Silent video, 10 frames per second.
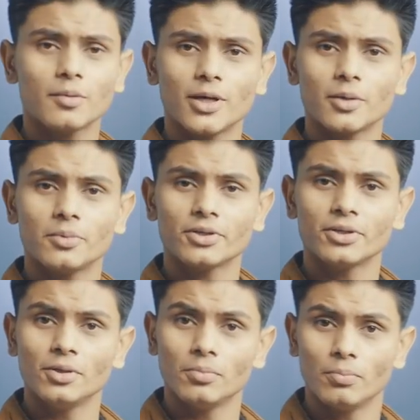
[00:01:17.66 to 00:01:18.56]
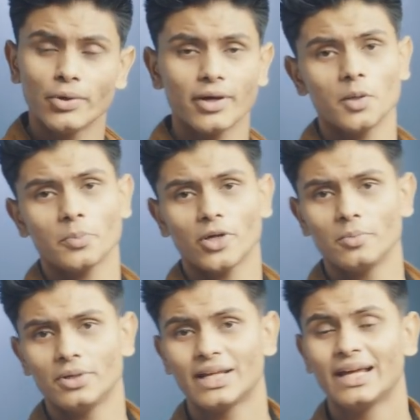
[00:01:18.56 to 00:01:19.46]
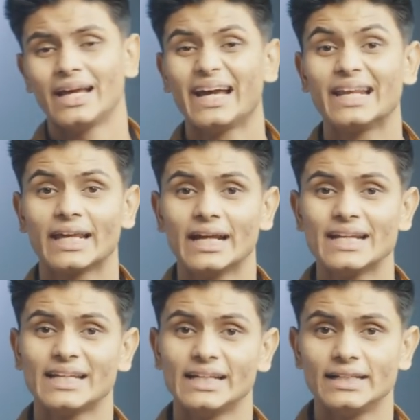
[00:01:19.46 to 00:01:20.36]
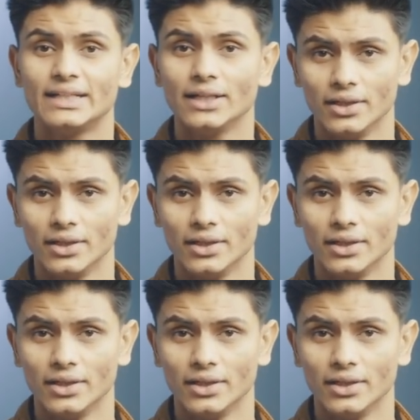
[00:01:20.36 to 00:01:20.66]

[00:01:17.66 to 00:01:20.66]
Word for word: your barber, book an appointment and get it